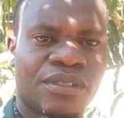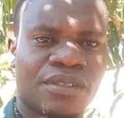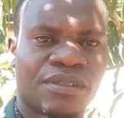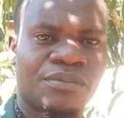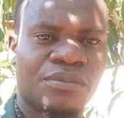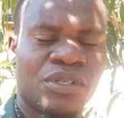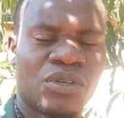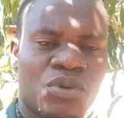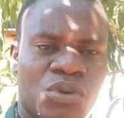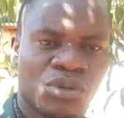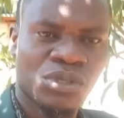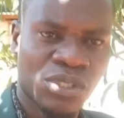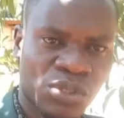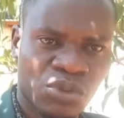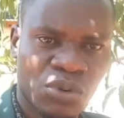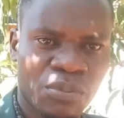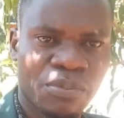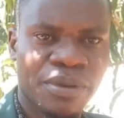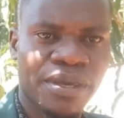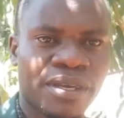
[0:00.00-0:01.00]
Because to
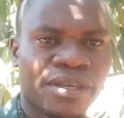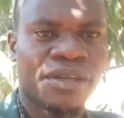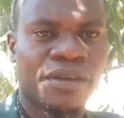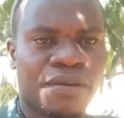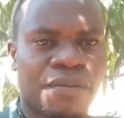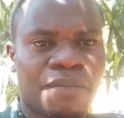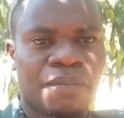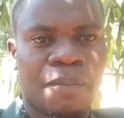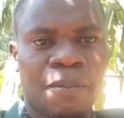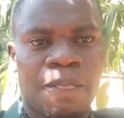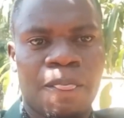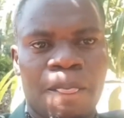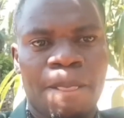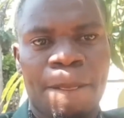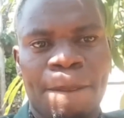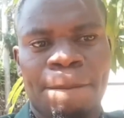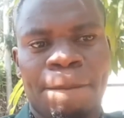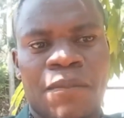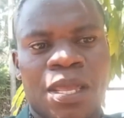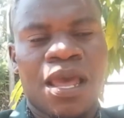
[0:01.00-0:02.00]
me,
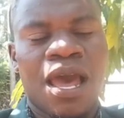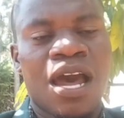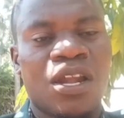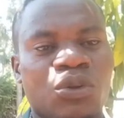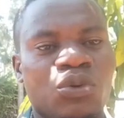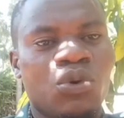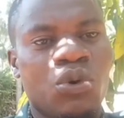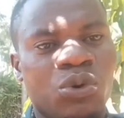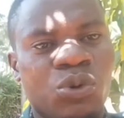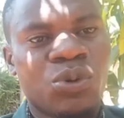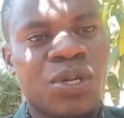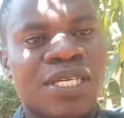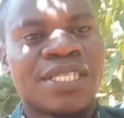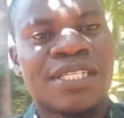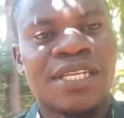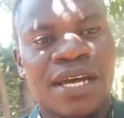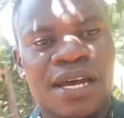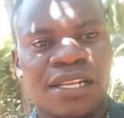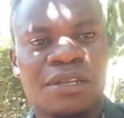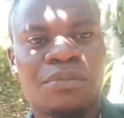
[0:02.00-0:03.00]
I'll always
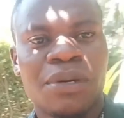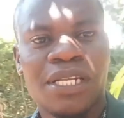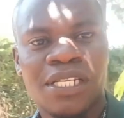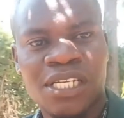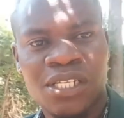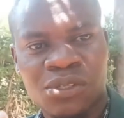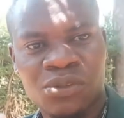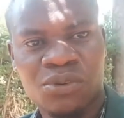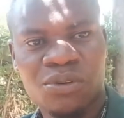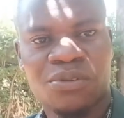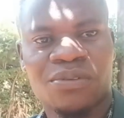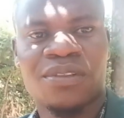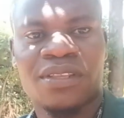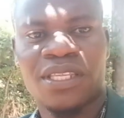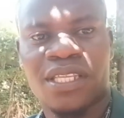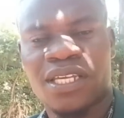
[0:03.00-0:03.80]
stand by the truth,